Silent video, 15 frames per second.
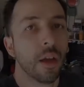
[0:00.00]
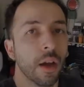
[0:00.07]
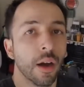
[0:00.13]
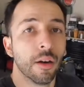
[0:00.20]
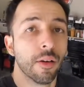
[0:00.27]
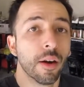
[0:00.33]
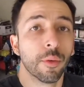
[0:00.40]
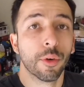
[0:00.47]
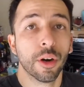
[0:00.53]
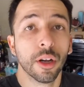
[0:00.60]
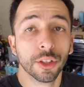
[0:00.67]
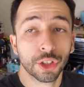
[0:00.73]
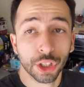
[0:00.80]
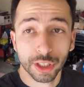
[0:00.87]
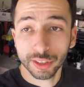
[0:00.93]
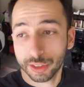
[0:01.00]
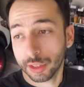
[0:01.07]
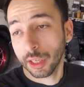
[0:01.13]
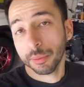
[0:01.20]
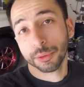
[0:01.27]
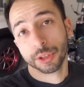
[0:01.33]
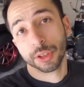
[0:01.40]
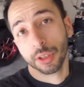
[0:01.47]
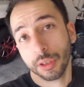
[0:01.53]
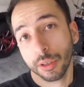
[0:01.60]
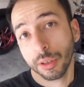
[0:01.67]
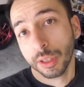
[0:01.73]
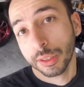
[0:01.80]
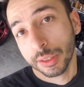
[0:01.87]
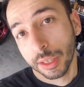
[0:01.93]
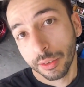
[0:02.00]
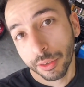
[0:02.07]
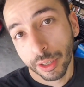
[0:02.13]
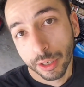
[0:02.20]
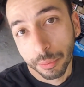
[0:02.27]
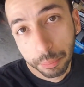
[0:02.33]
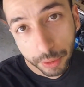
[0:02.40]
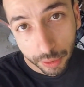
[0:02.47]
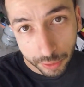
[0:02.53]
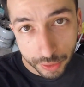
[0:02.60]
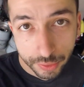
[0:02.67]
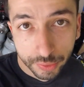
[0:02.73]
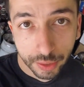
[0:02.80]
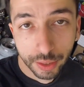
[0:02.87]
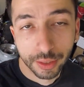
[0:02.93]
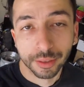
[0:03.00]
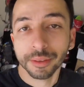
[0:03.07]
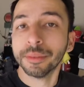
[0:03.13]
All right, we're all changed up, so let's get ready to build this thing.